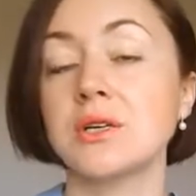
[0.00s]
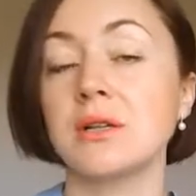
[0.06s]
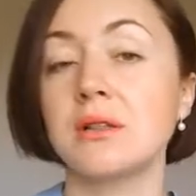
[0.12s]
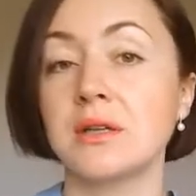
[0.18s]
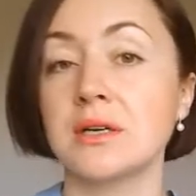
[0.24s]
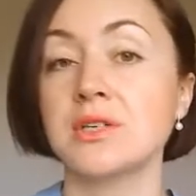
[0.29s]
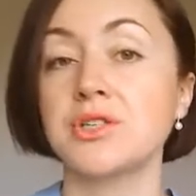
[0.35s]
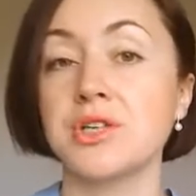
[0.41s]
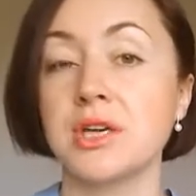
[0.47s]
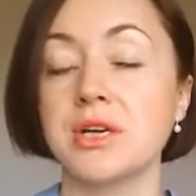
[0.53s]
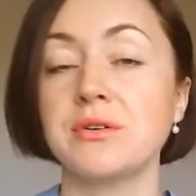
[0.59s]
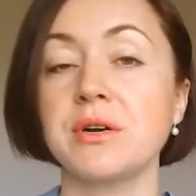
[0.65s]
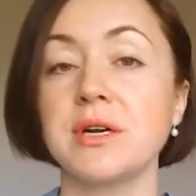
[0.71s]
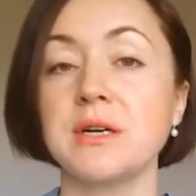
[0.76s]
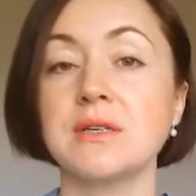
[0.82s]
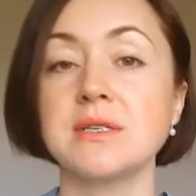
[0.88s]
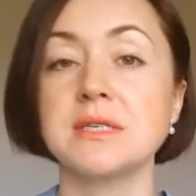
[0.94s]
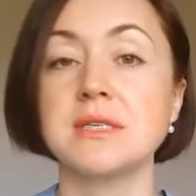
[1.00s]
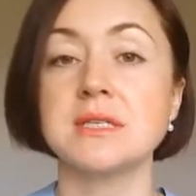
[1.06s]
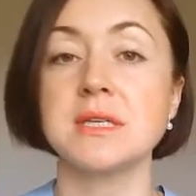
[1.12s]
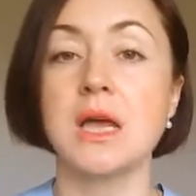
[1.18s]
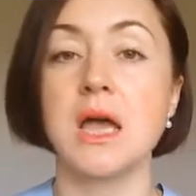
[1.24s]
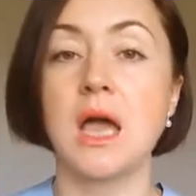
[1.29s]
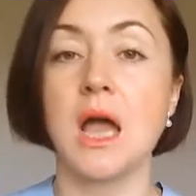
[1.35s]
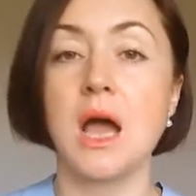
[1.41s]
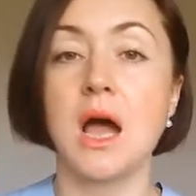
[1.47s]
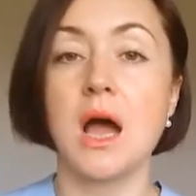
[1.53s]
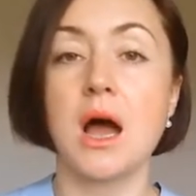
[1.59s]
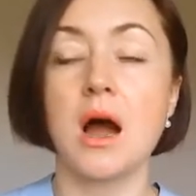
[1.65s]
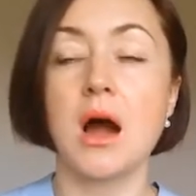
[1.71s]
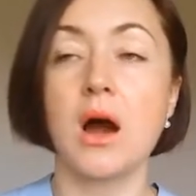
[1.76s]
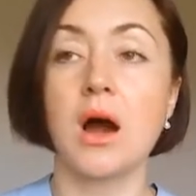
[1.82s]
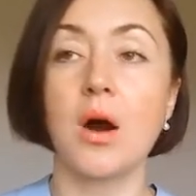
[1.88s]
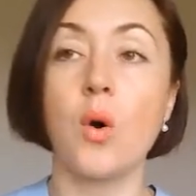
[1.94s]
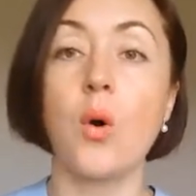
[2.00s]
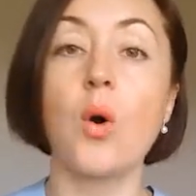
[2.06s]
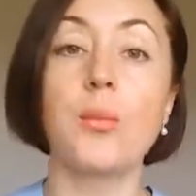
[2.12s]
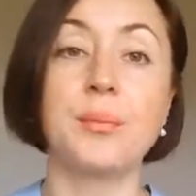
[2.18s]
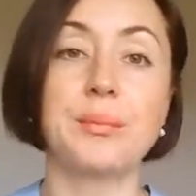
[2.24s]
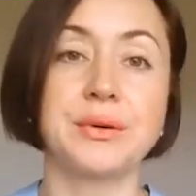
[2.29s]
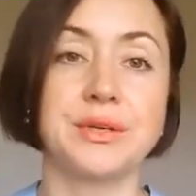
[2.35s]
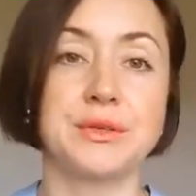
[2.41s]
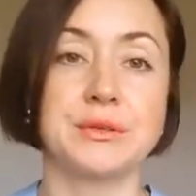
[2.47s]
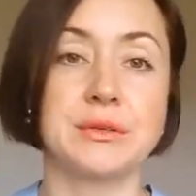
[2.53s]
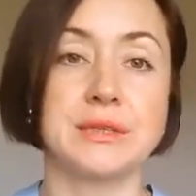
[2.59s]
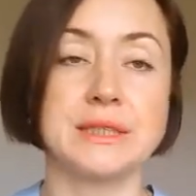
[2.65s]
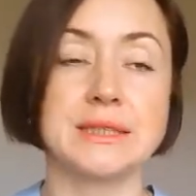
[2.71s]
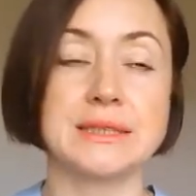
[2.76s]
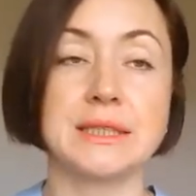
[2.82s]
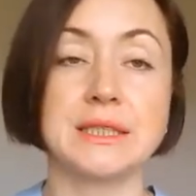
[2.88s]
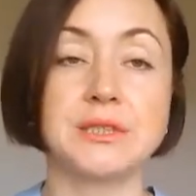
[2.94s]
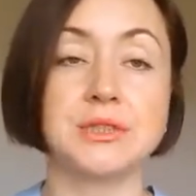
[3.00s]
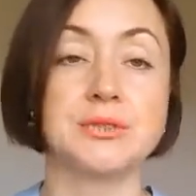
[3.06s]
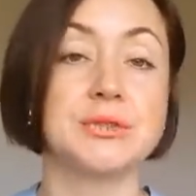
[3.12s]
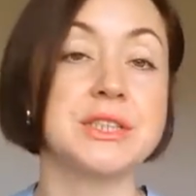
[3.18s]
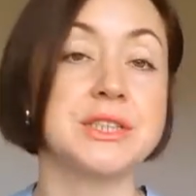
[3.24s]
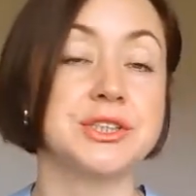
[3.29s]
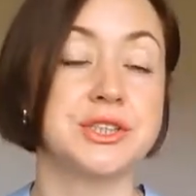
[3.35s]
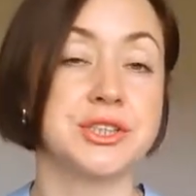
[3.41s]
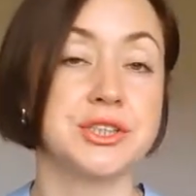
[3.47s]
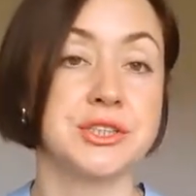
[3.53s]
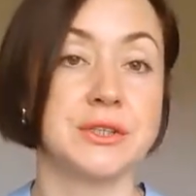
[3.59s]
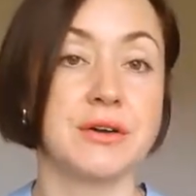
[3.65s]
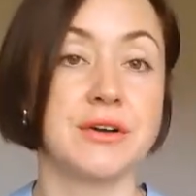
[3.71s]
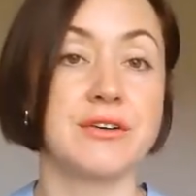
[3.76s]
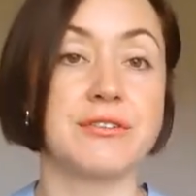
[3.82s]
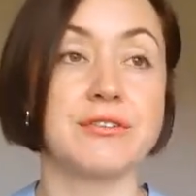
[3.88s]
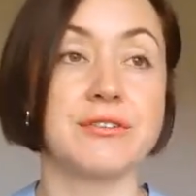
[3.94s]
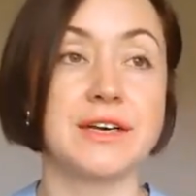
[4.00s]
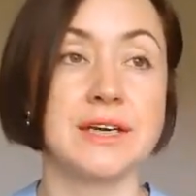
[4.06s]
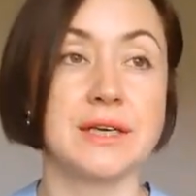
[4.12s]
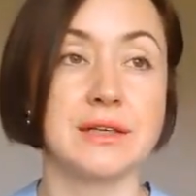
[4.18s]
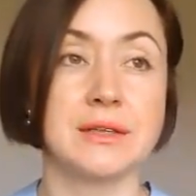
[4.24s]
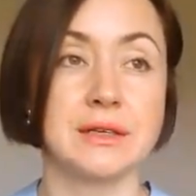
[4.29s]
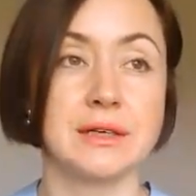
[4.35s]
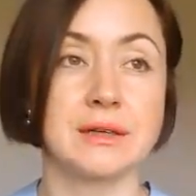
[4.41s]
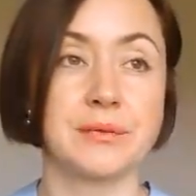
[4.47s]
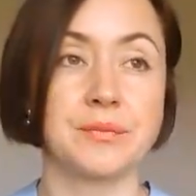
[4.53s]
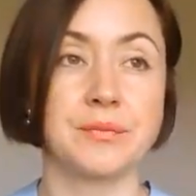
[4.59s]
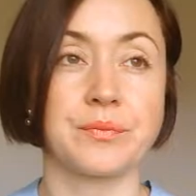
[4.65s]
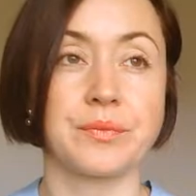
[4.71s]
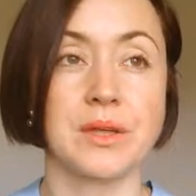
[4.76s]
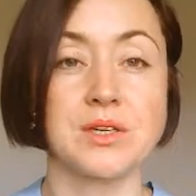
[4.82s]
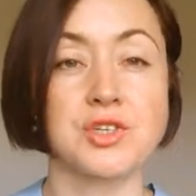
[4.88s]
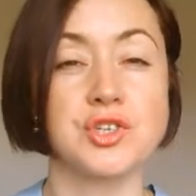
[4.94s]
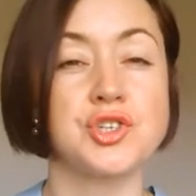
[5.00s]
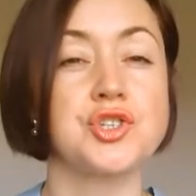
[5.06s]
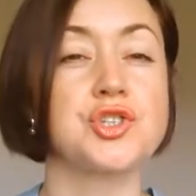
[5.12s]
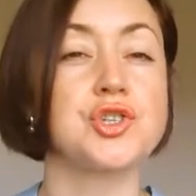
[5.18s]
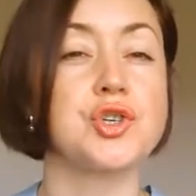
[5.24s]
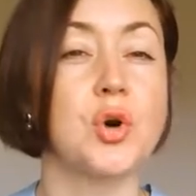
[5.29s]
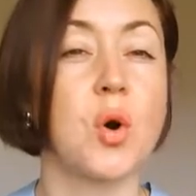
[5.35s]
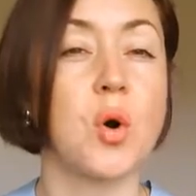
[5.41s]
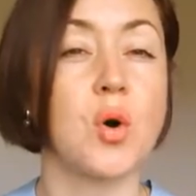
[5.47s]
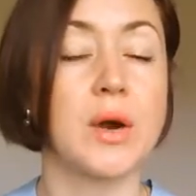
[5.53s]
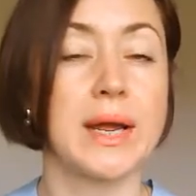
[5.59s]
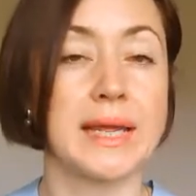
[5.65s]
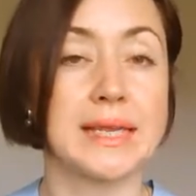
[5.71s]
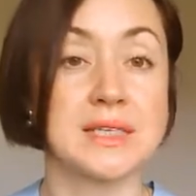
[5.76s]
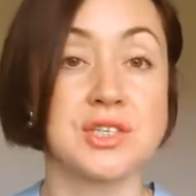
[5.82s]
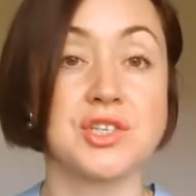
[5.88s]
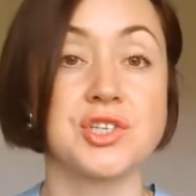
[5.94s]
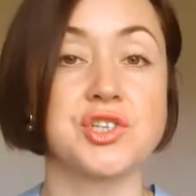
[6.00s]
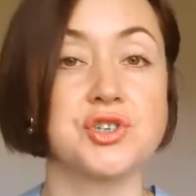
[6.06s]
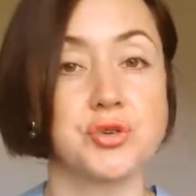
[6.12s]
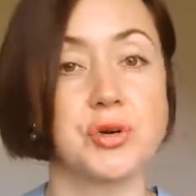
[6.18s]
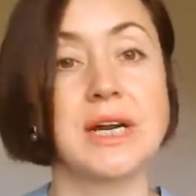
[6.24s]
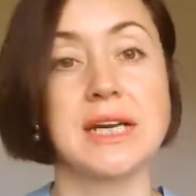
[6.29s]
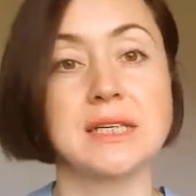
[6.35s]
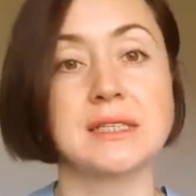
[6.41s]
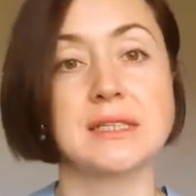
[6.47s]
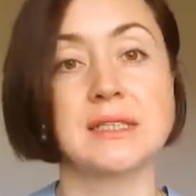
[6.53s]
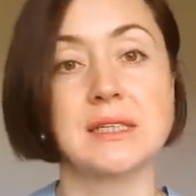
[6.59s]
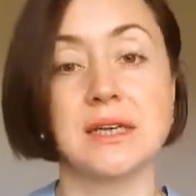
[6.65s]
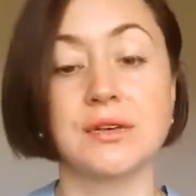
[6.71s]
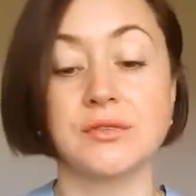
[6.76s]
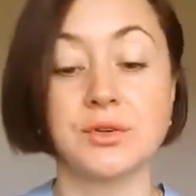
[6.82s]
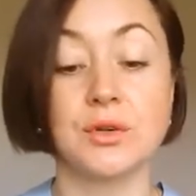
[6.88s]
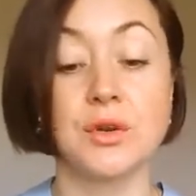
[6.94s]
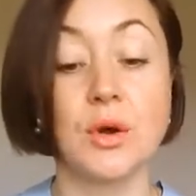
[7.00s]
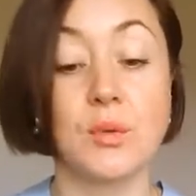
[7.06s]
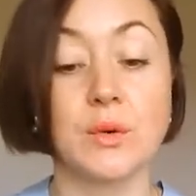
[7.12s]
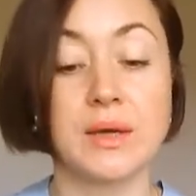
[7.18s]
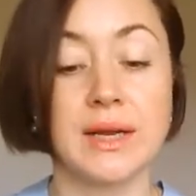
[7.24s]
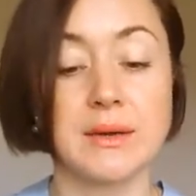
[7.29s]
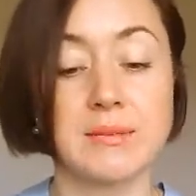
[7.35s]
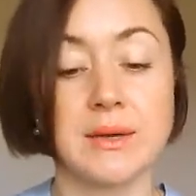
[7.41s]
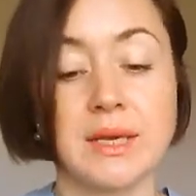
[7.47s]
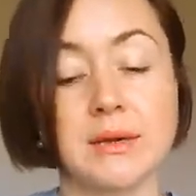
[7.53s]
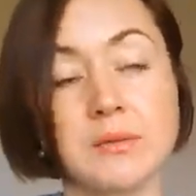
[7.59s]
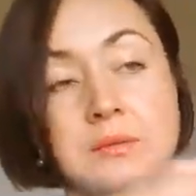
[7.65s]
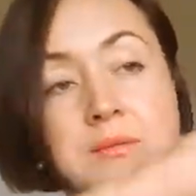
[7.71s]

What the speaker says: luxurious, opulent and rich vanilla, strong and strict, if you know what I mean.